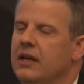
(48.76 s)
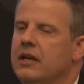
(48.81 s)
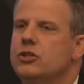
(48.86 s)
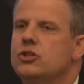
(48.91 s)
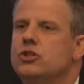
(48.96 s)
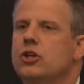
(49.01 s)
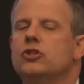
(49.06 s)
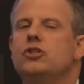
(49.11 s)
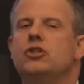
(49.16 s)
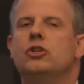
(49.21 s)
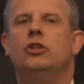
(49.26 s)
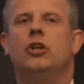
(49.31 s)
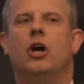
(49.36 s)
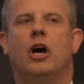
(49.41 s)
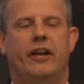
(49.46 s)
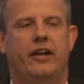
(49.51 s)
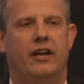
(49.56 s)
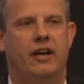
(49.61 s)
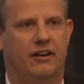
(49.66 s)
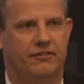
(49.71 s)
is also not
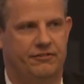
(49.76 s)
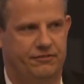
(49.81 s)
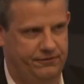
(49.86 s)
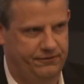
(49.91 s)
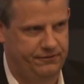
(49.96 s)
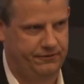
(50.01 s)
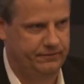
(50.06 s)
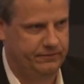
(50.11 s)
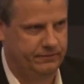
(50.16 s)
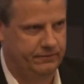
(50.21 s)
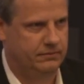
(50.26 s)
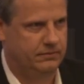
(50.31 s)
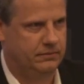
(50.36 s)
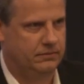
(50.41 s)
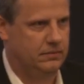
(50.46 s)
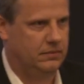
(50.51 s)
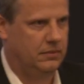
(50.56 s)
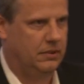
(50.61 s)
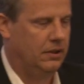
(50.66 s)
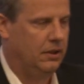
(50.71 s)
enough.
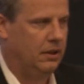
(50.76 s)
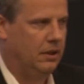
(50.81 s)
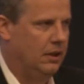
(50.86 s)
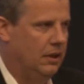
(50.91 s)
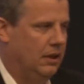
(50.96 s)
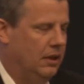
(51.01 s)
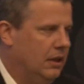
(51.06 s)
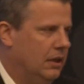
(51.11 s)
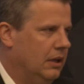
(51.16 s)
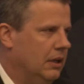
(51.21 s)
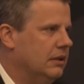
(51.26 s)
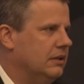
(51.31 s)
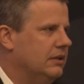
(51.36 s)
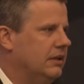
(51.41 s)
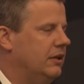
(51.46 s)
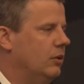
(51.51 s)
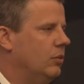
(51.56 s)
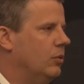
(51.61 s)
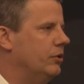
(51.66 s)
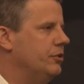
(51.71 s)
That
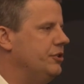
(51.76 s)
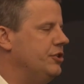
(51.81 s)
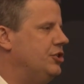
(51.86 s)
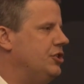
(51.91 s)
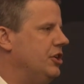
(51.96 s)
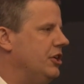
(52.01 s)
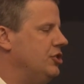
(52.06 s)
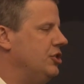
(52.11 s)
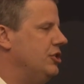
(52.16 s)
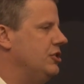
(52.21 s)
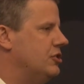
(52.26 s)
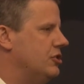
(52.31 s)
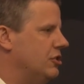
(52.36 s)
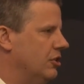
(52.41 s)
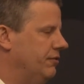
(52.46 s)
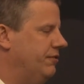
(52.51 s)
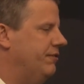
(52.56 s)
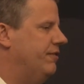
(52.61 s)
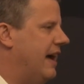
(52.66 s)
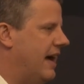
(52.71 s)
the world is changing
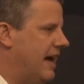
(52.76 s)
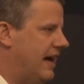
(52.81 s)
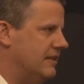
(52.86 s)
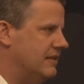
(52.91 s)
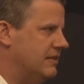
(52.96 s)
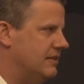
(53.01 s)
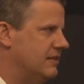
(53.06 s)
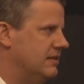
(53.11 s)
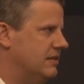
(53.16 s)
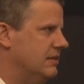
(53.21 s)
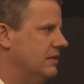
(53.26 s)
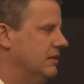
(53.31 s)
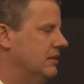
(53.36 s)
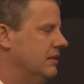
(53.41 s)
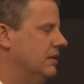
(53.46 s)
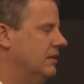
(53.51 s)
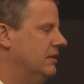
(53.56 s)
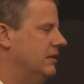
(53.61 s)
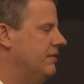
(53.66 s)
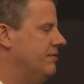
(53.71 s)
so fast,
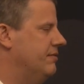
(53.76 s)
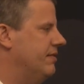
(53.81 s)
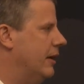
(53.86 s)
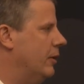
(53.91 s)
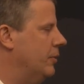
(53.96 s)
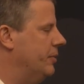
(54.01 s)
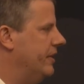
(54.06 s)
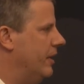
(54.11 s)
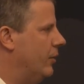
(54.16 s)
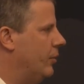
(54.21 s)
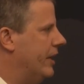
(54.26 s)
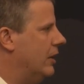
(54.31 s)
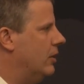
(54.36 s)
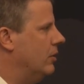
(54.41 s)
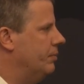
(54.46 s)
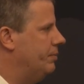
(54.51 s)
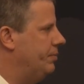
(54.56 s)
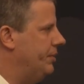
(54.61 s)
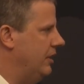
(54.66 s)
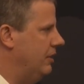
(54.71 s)
and the environment that we
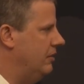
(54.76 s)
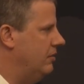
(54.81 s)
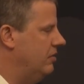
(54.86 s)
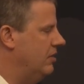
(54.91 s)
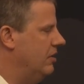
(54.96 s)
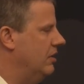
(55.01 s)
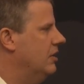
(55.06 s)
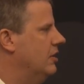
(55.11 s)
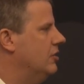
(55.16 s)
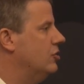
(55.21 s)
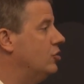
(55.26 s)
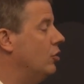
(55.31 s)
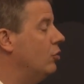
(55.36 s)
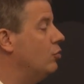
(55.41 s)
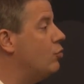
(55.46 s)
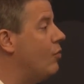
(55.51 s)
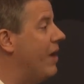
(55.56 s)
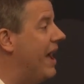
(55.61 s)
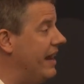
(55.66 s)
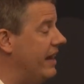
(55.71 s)
compete is so
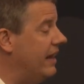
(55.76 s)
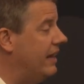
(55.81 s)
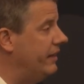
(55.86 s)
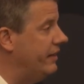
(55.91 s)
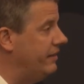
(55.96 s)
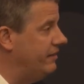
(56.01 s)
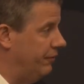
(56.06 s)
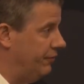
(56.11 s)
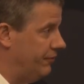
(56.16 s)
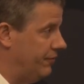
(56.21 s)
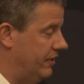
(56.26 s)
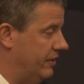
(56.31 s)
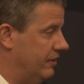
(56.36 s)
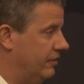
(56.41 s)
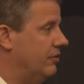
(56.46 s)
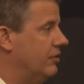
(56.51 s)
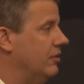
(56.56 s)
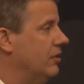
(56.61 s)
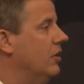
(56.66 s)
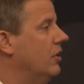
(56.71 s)
radically different
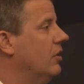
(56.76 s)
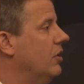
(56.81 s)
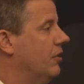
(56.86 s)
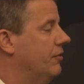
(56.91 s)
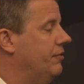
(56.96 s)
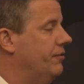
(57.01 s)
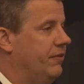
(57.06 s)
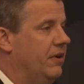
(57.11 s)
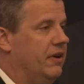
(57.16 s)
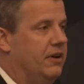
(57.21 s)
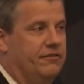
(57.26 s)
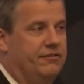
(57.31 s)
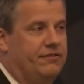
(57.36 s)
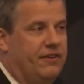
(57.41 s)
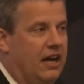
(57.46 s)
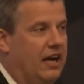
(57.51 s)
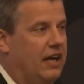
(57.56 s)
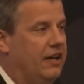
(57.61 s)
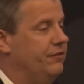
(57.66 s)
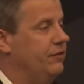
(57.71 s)
of
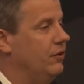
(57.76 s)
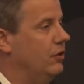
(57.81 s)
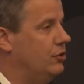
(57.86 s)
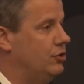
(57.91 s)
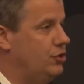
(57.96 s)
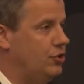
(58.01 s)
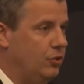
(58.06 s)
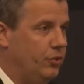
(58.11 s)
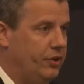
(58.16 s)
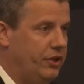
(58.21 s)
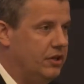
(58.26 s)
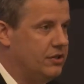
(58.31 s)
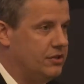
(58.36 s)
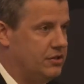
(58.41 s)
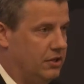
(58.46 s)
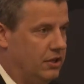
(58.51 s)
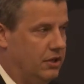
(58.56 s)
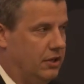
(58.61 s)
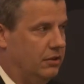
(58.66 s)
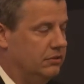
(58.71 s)
5 or 2 years
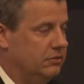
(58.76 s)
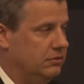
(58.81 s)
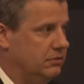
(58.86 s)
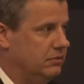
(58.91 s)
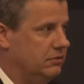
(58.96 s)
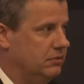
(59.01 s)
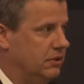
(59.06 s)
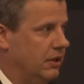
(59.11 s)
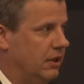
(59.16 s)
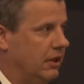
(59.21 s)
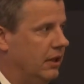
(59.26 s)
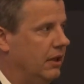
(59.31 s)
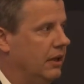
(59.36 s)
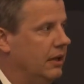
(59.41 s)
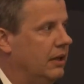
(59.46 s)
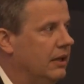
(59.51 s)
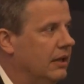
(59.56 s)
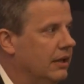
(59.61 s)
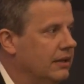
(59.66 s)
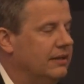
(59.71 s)
ago,
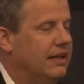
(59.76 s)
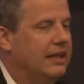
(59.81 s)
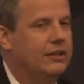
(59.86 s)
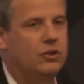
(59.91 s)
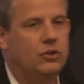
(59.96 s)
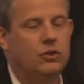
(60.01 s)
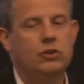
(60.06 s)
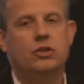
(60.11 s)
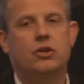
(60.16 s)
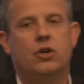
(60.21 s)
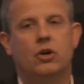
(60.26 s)
that good